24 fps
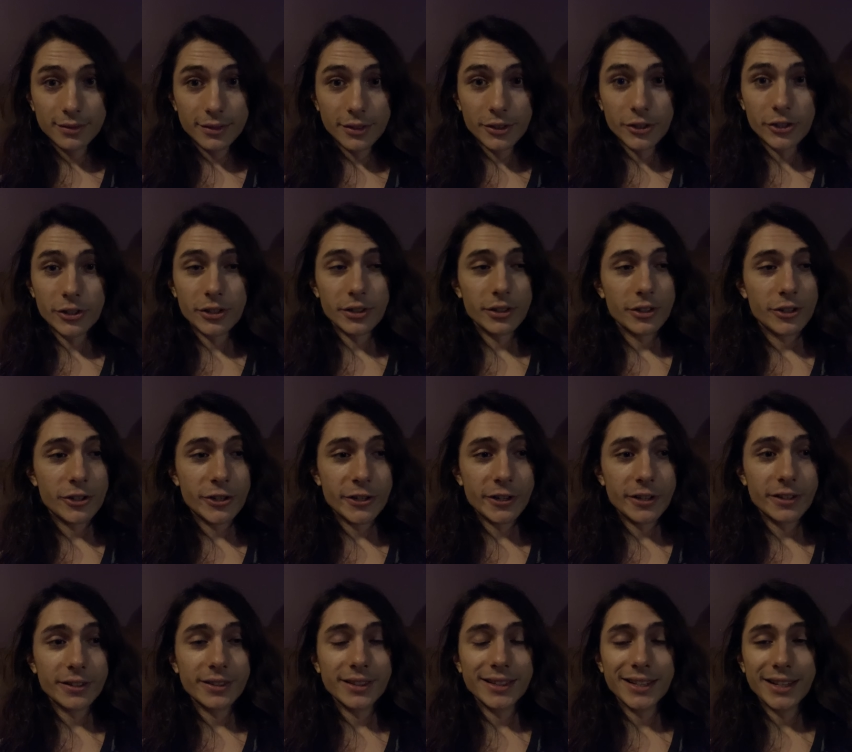she,
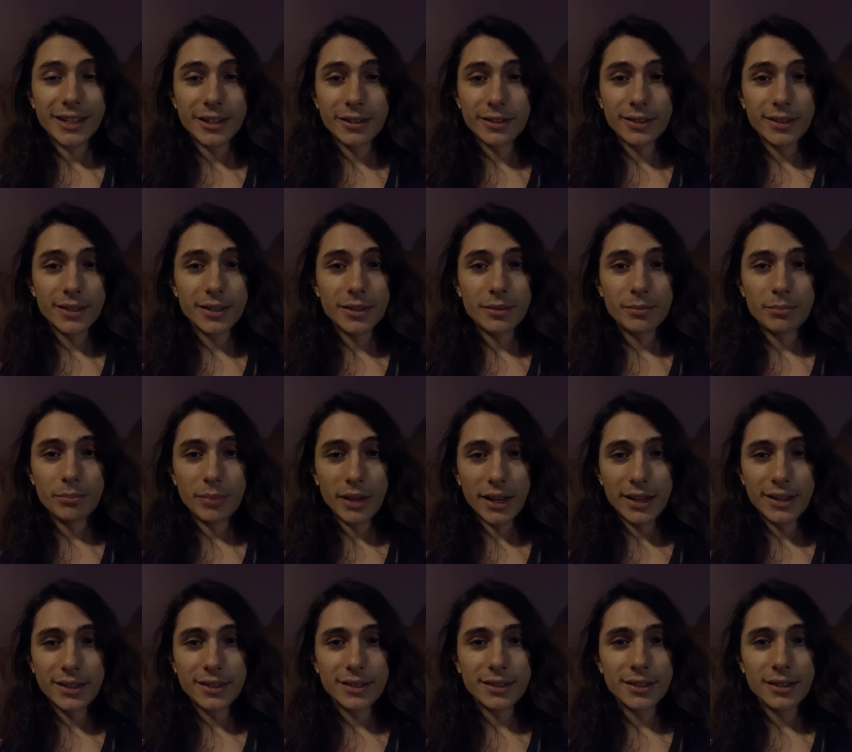she literally
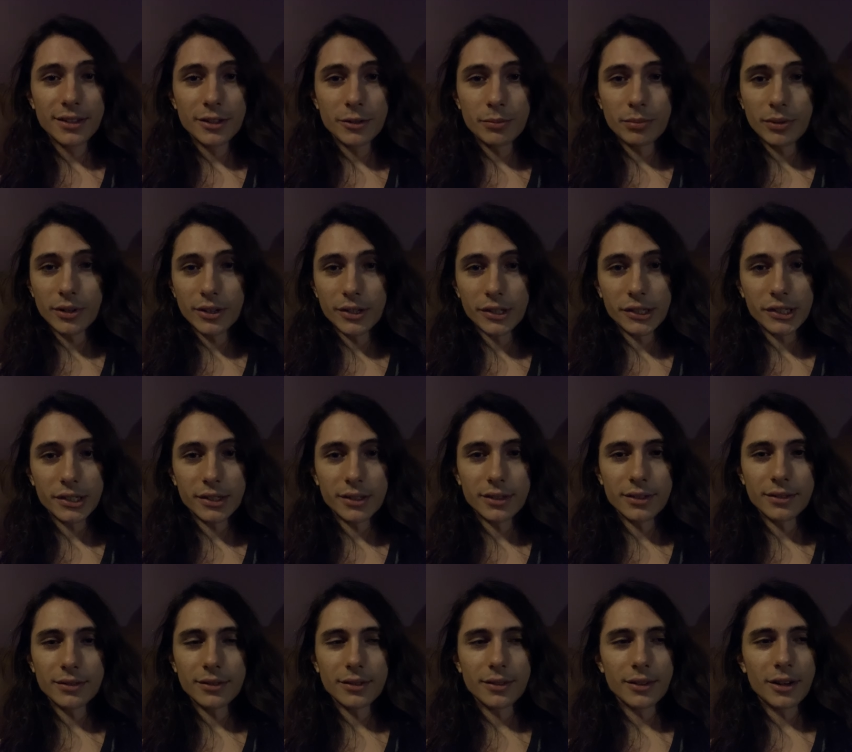paid this
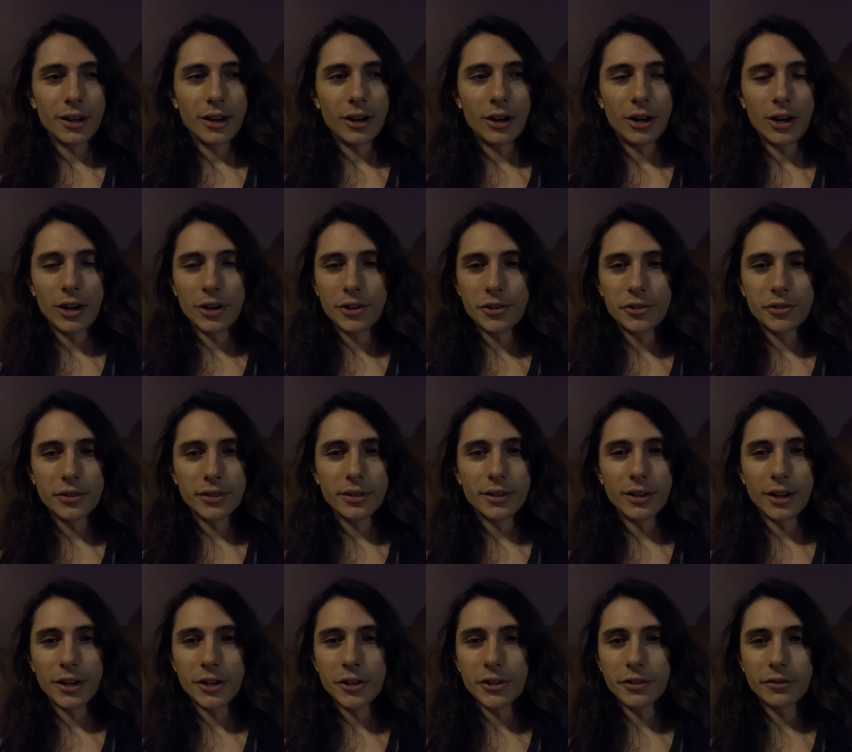person a hundred
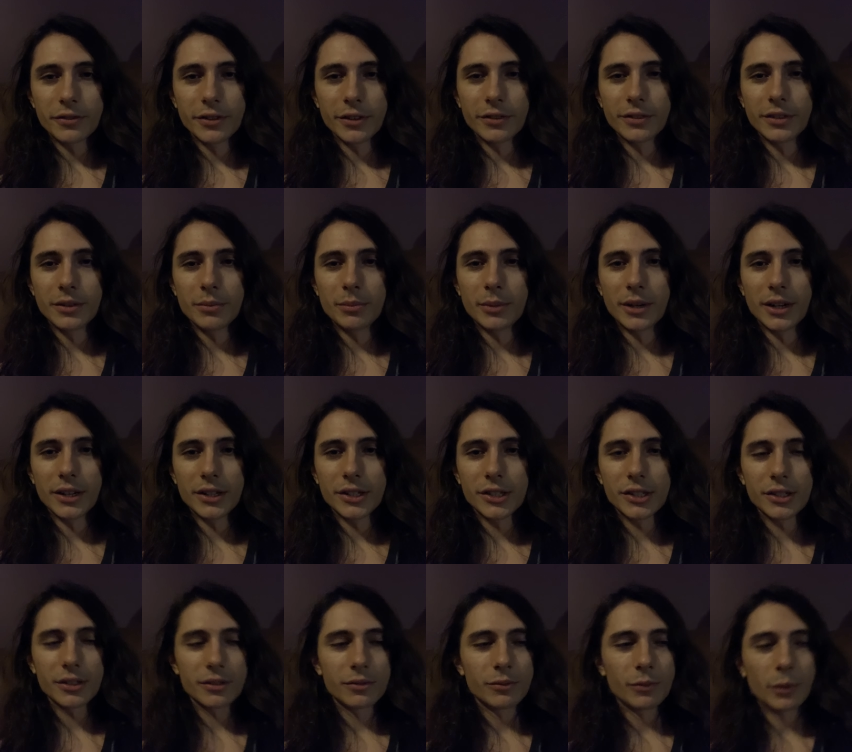hundred fifty
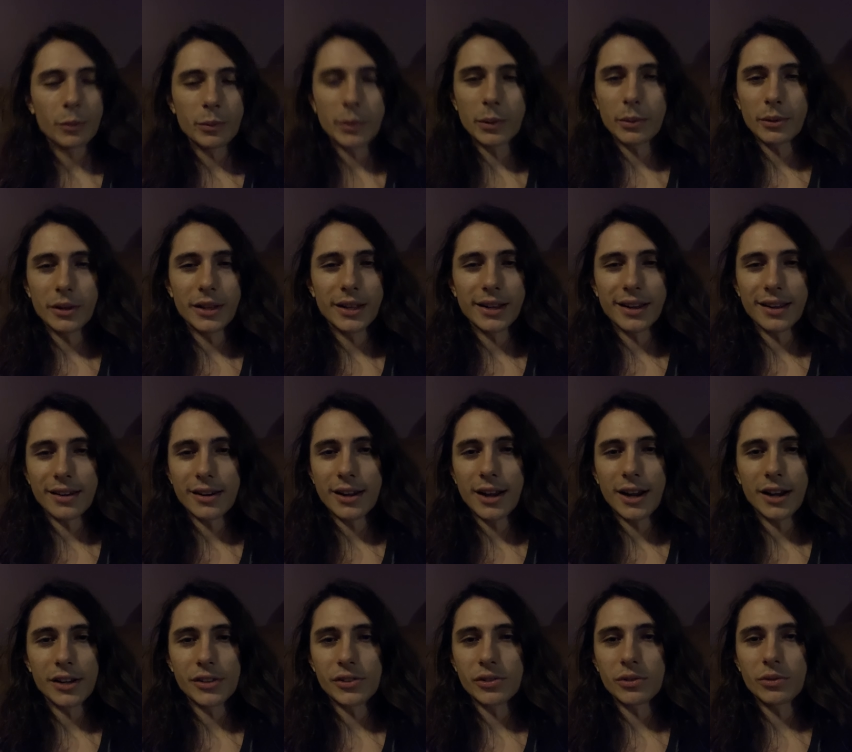bucks when we were like in
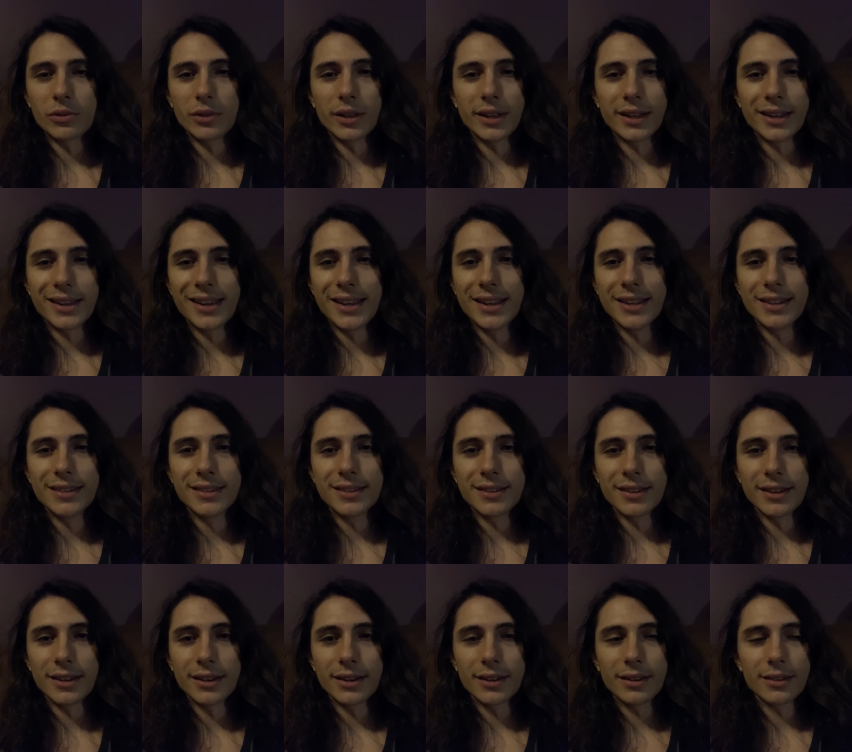high school like kids
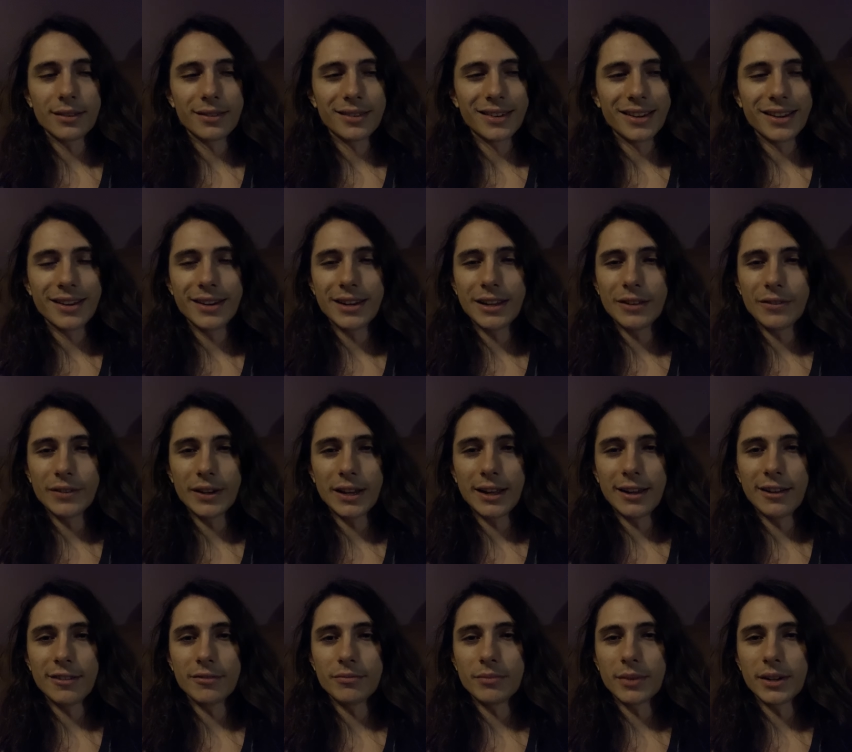like didn't even
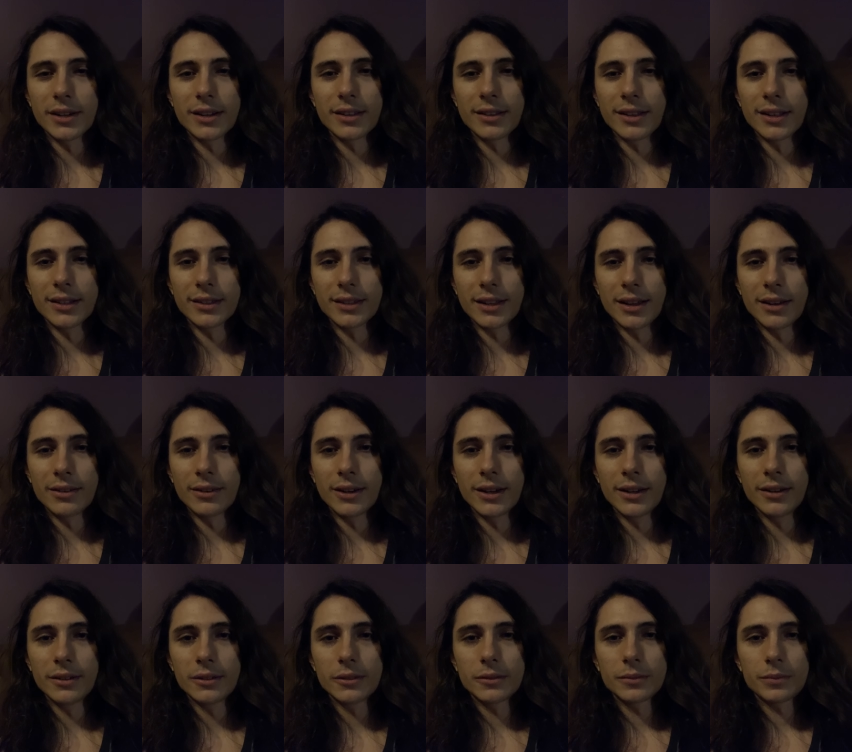have money like that
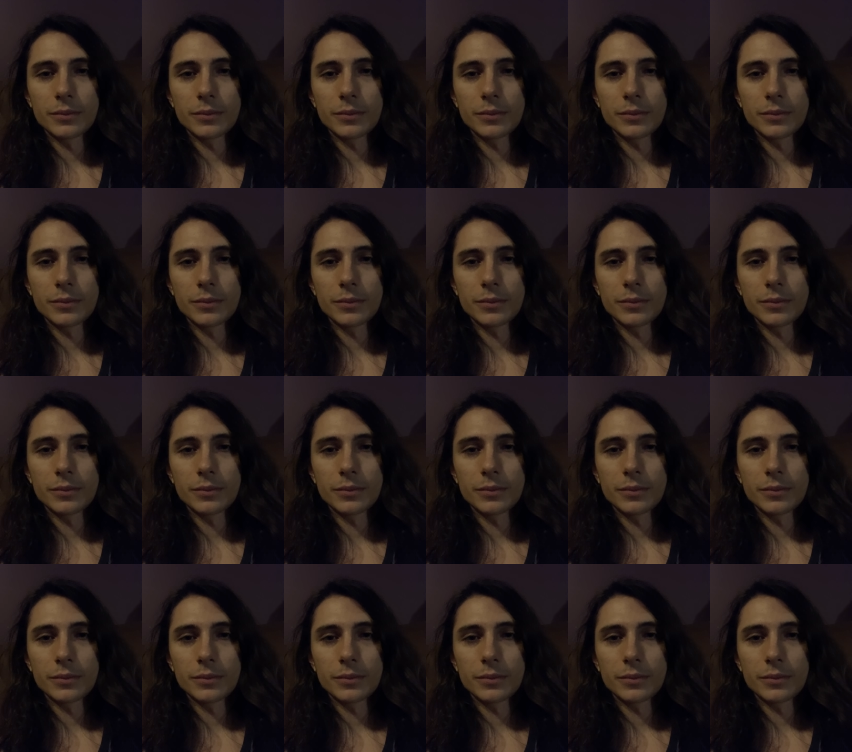right